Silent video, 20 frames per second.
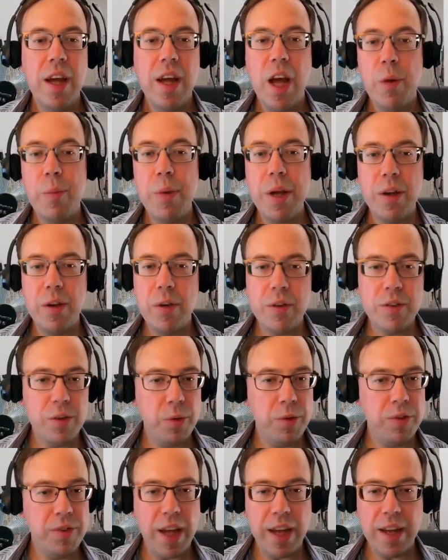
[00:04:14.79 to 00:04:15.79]
And we can also
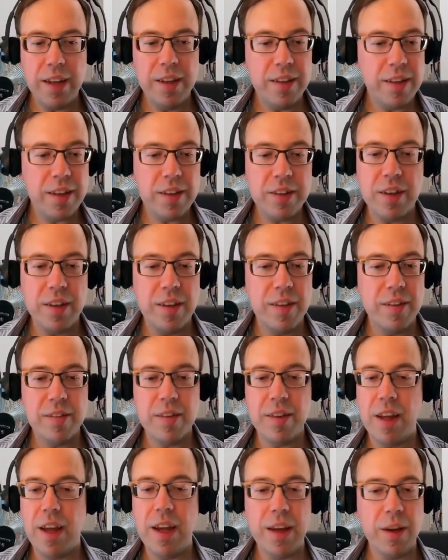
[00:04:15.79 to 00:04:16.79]
set
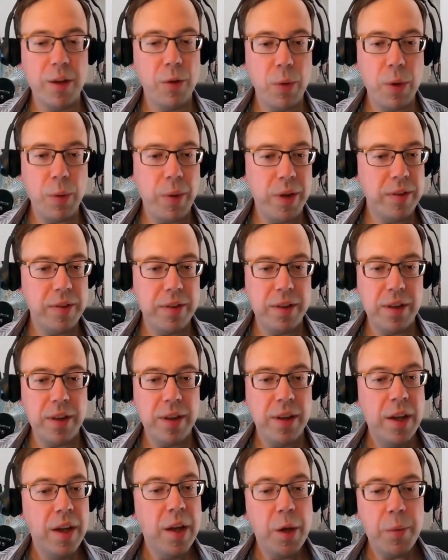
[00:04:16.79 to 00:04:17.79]
conditions like we want
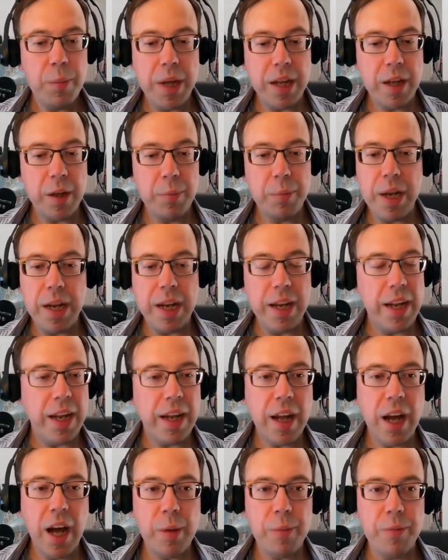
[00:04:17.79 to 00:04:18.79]
to be completely
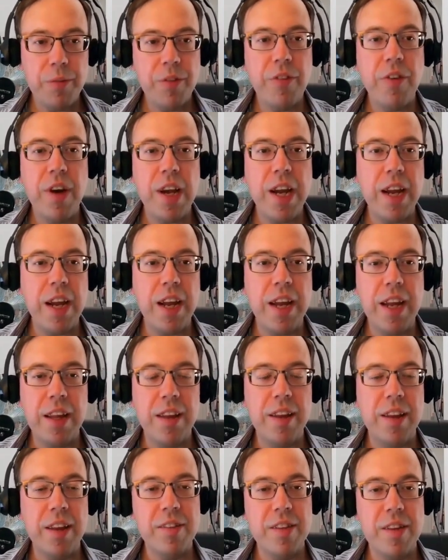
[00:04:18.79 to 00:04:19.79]
carbon free
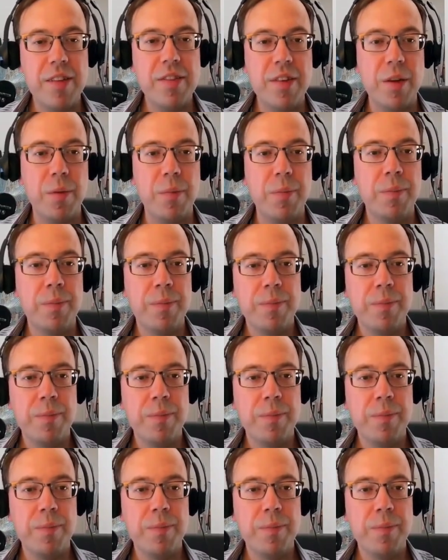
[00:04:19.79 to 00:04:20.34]
in the system.